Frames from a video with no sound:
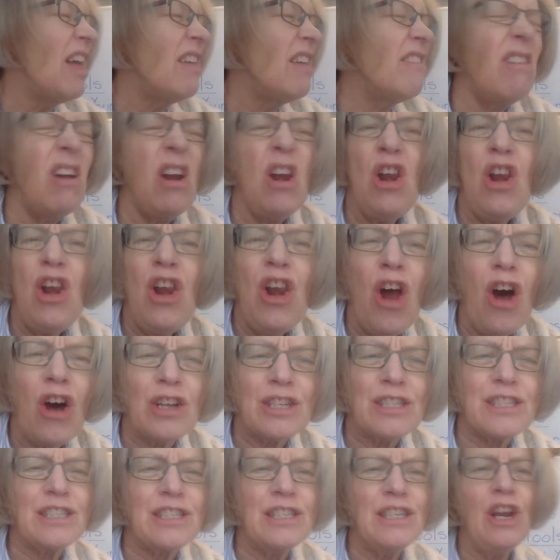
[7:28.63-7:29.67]
there are
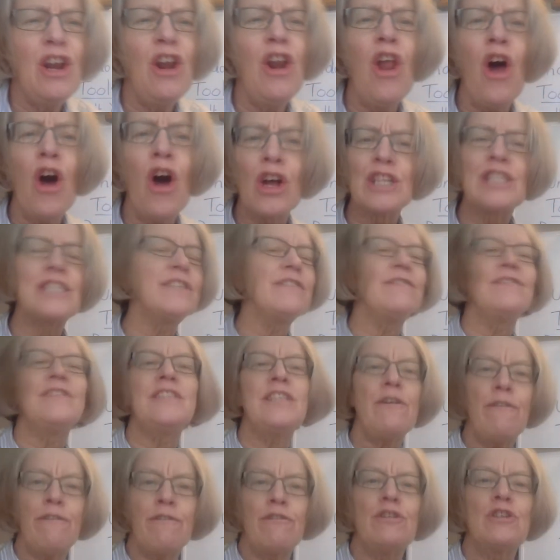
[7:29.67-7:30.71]
lots and lots of
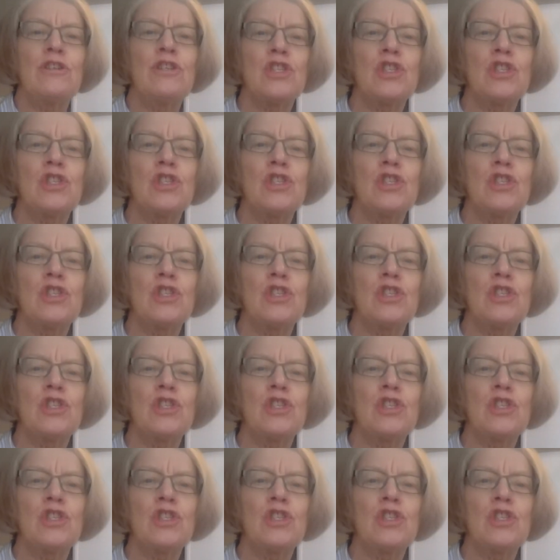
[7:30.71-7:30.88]
different